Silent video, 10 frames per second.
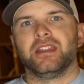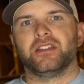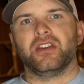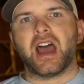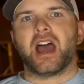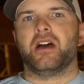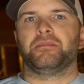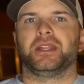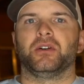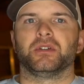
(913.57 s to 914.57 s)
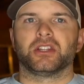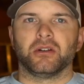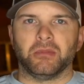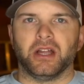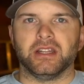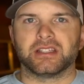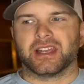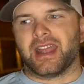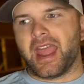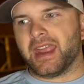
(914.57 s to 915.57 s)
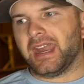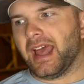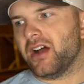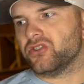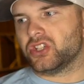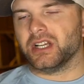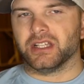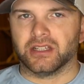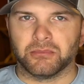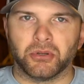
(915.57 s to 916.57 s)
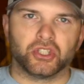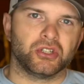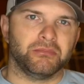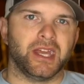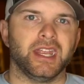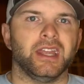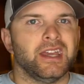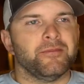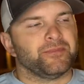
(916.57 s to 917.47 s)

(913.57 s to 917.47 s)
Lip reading: They're not up there with their buddies, like hanging out, chilling, pushing bait.